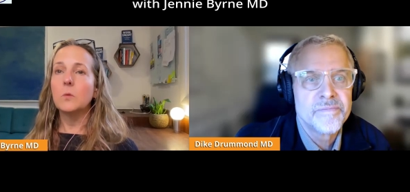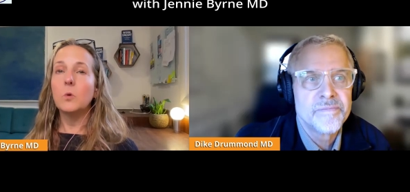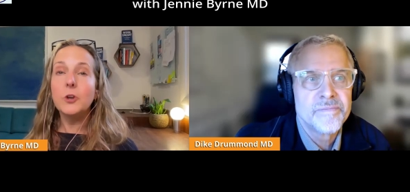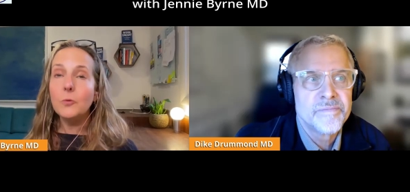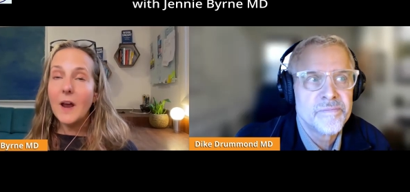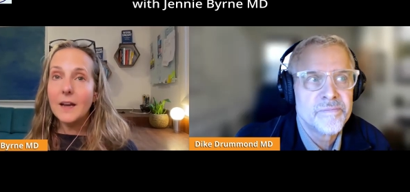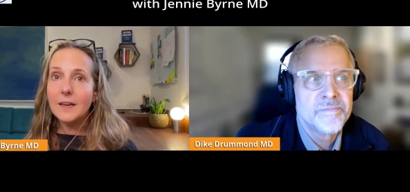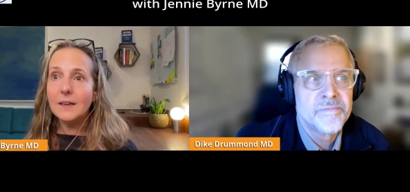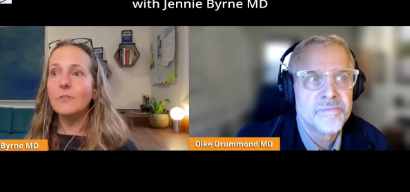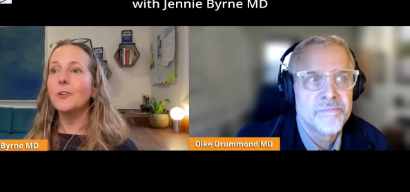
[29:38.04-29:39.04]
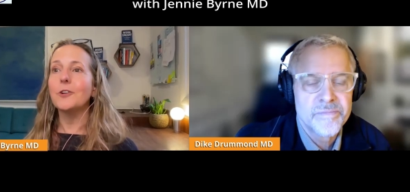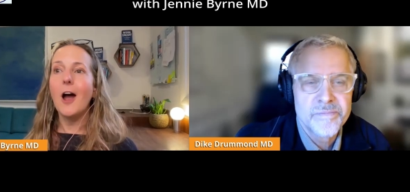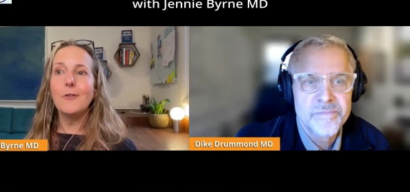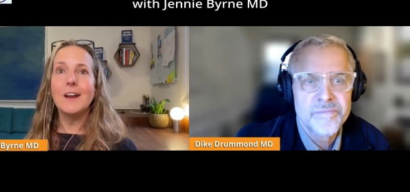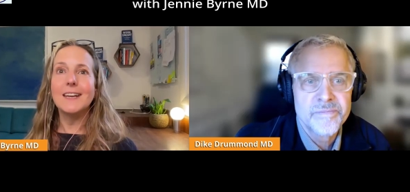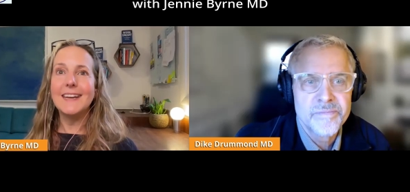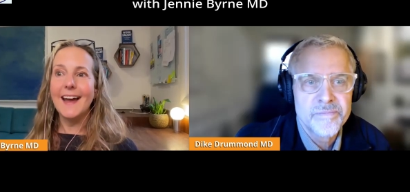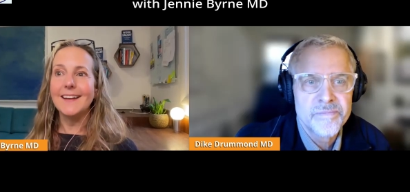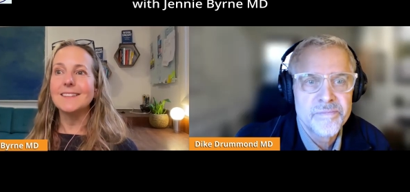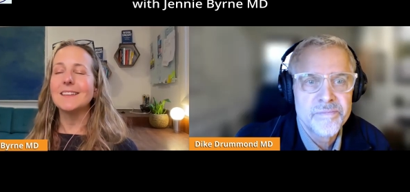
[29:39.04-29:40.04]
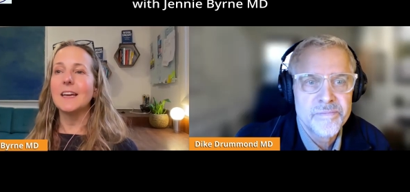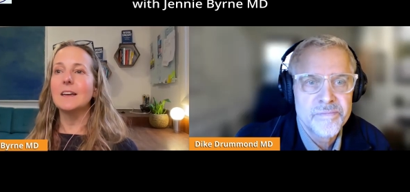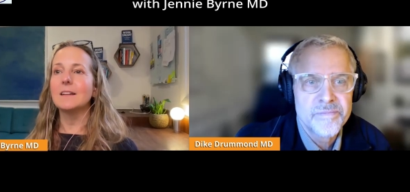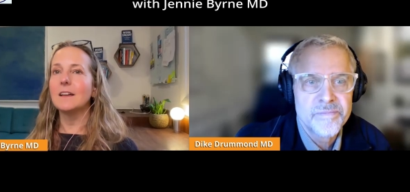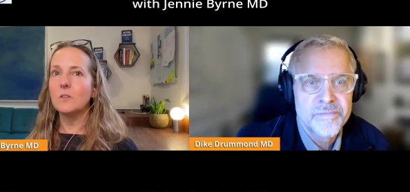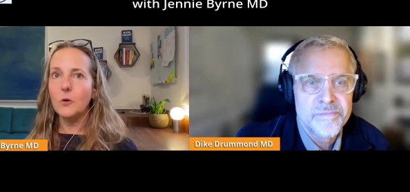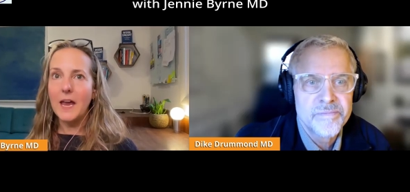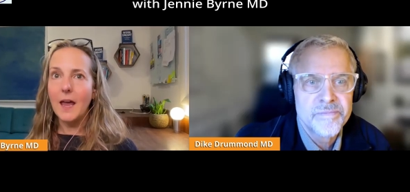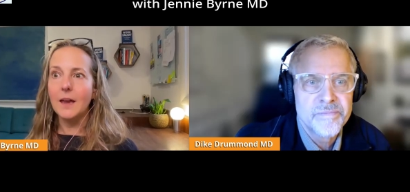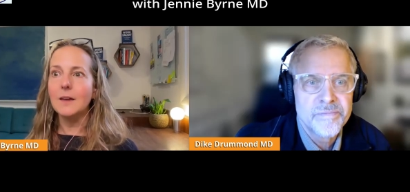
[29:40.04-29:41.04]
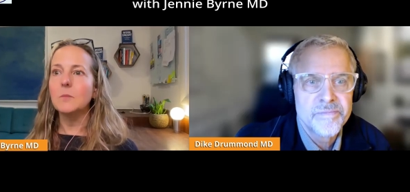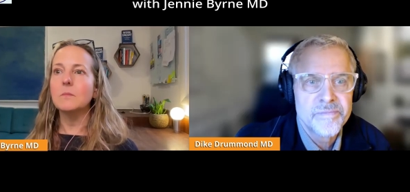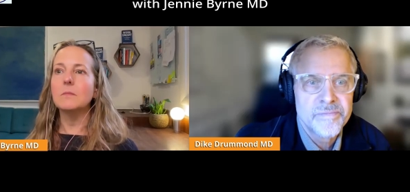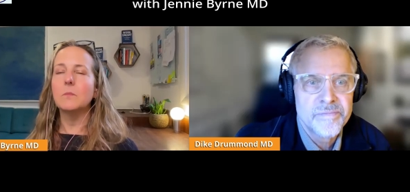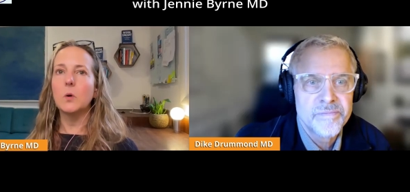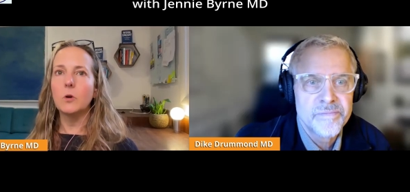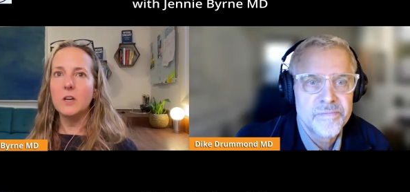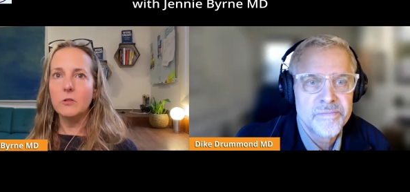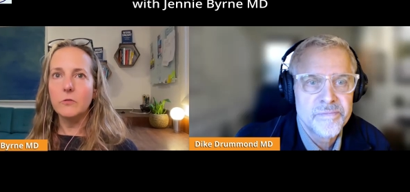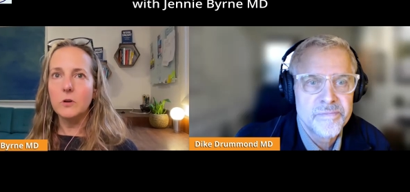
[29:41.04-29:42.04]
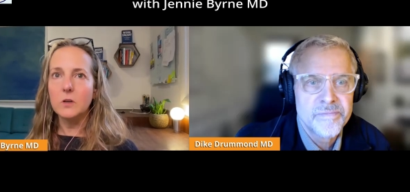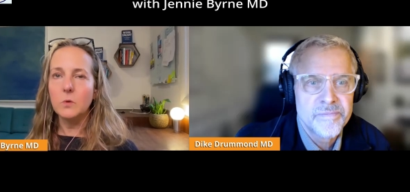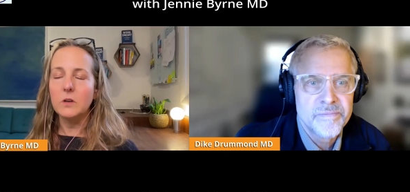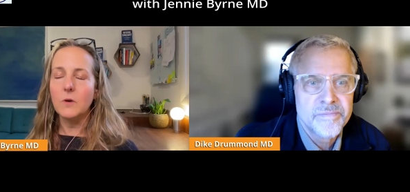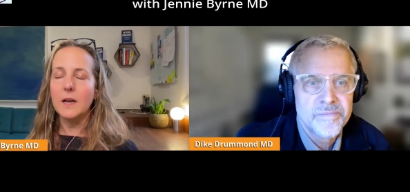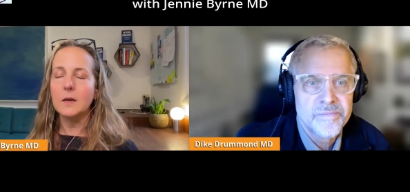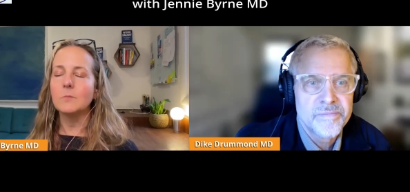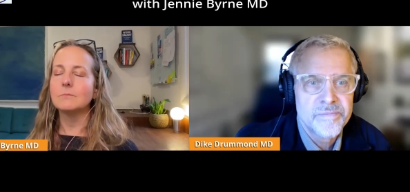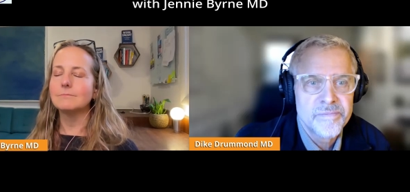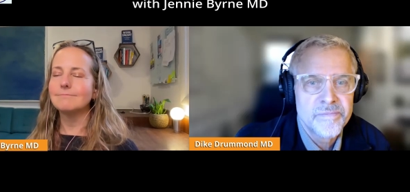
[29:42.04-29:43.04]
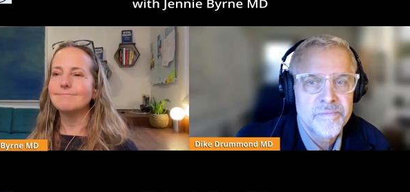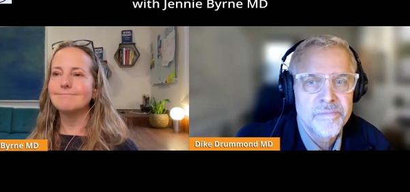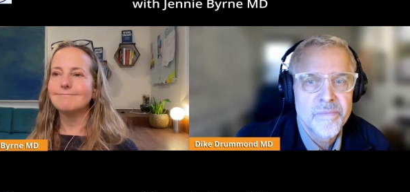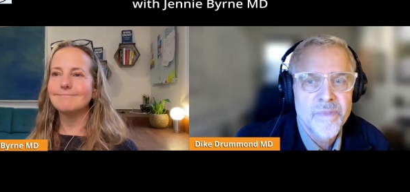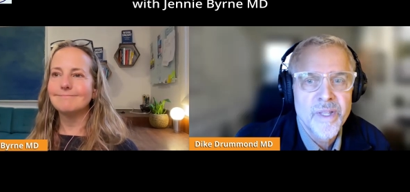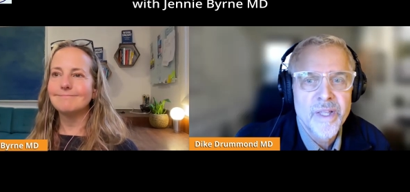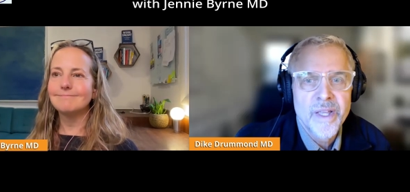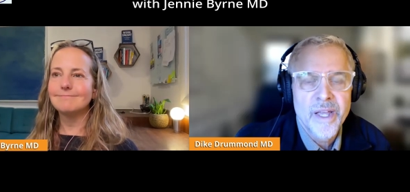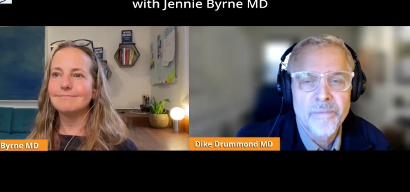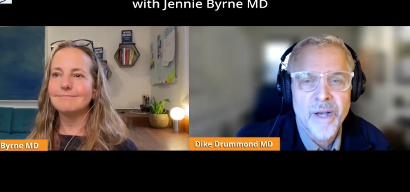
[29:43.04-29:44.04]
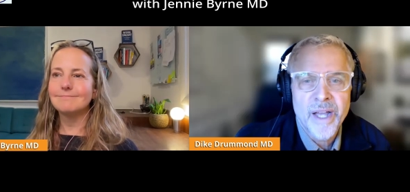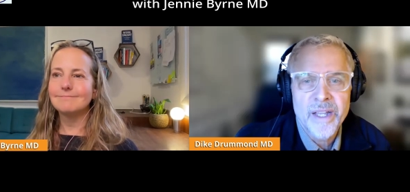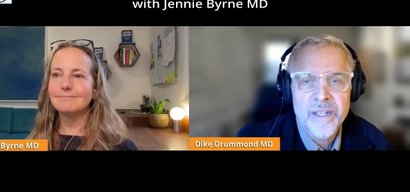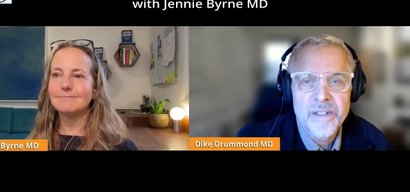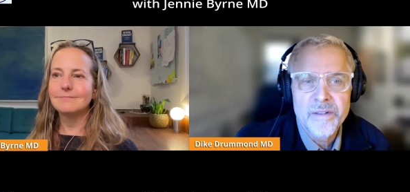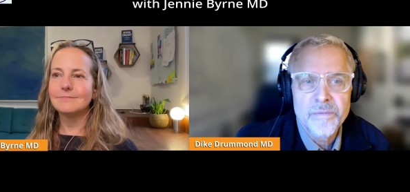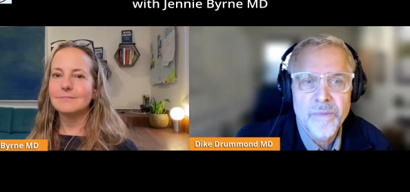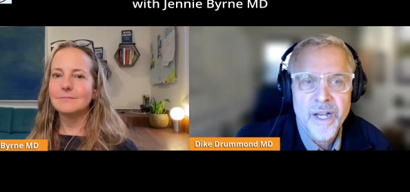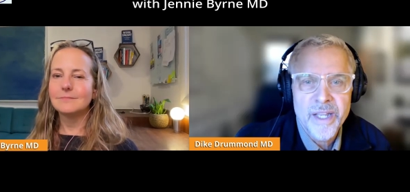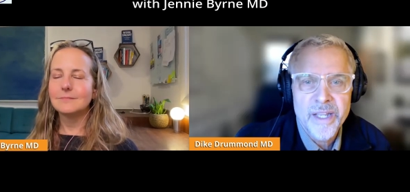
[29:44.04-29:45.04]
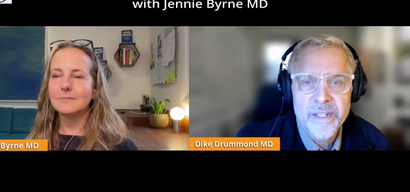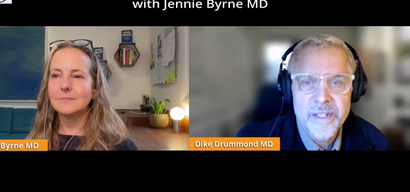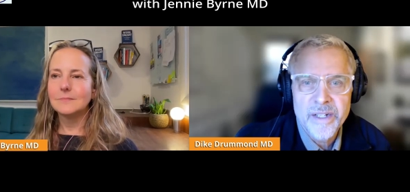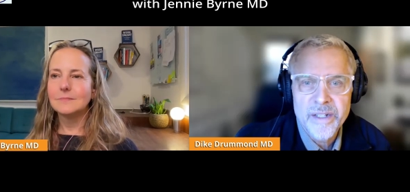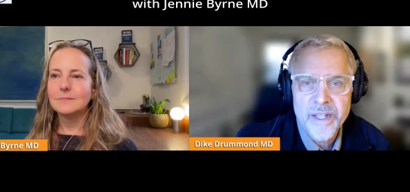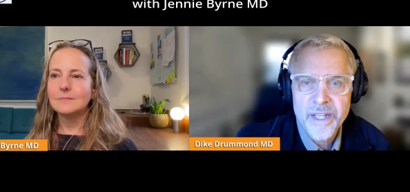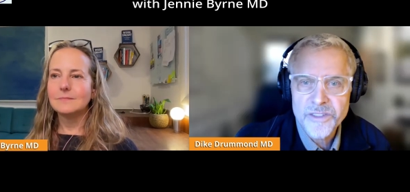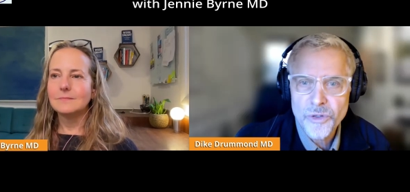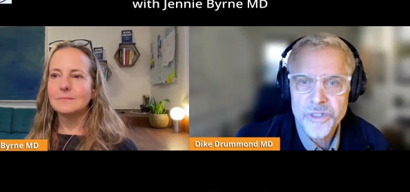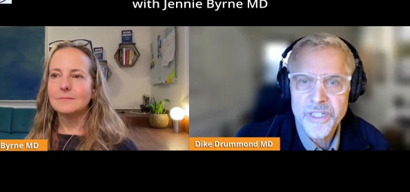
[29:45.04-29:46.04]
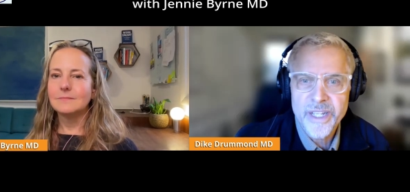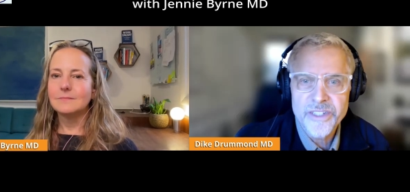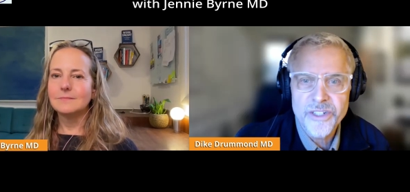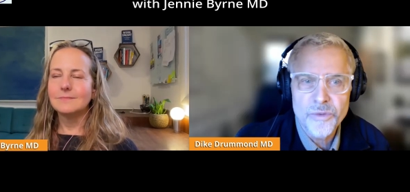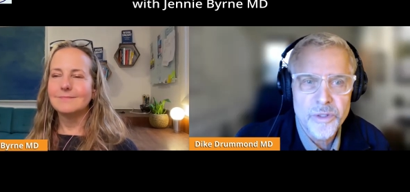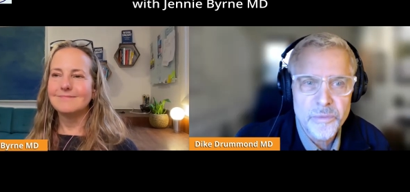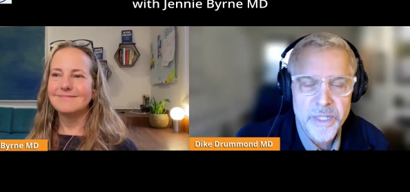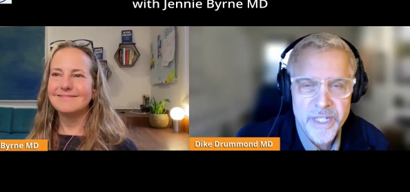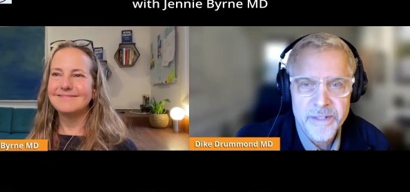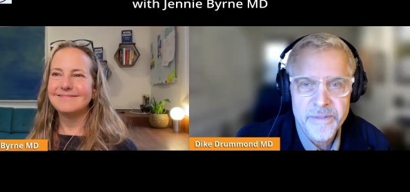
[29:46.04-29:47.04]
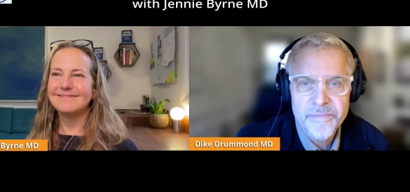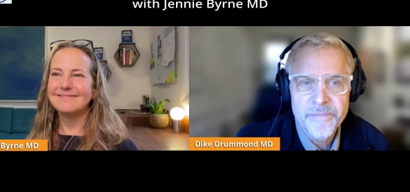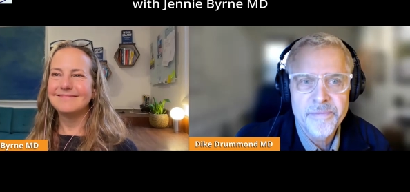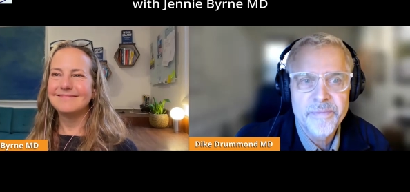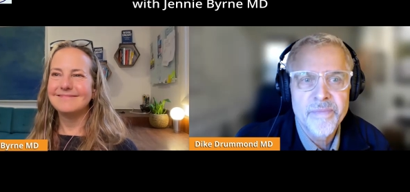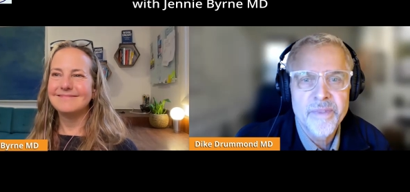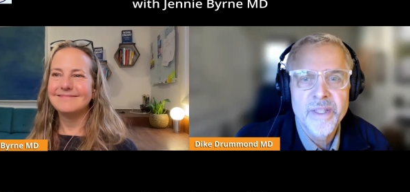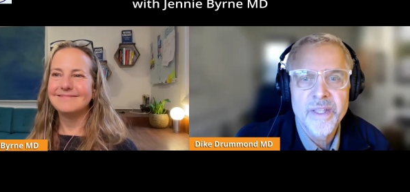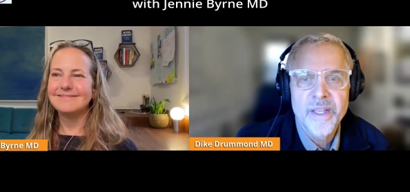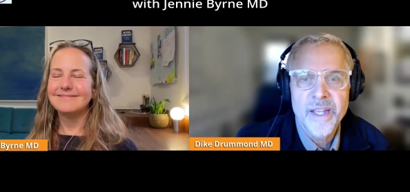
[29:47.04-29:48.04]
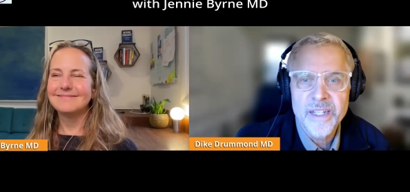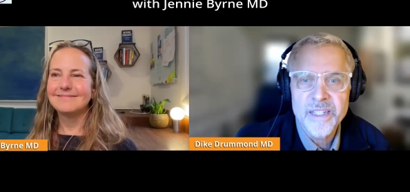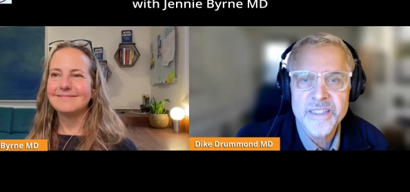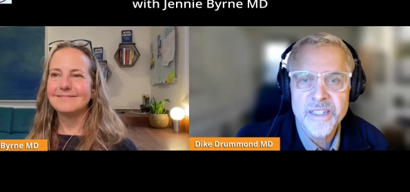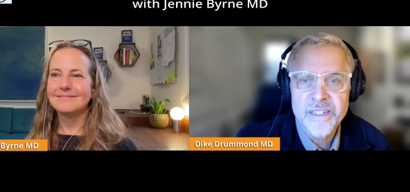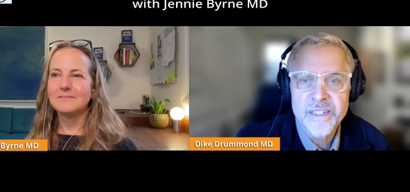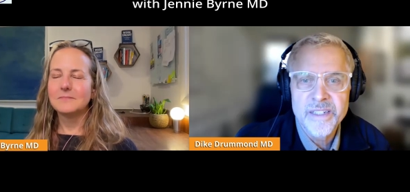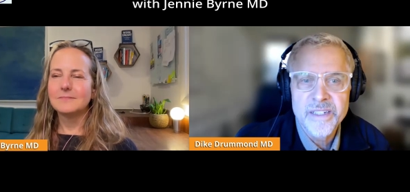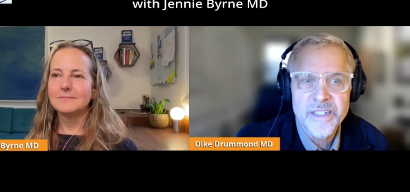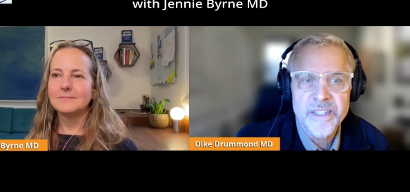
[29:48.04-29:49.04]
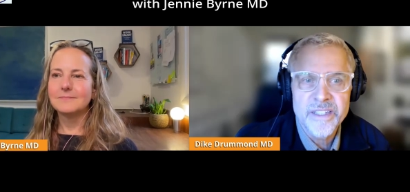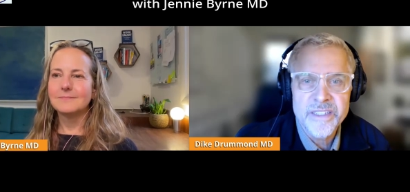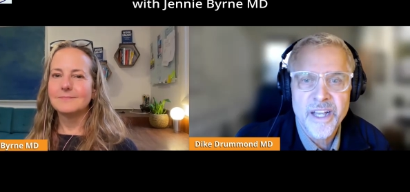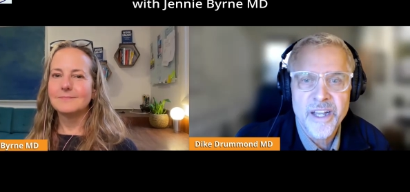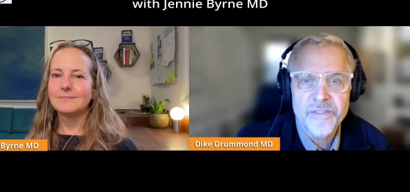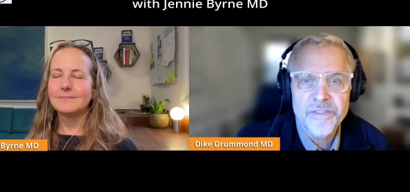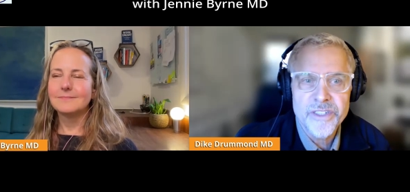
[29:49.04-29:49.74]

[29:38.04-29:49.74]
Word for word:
Speaker 1: when you're ready, if you're not ready yet, like it's okay, but we're here for you when you're ready.
Speaker 2: And my, my uh, exhortation would be, and listen to the desire for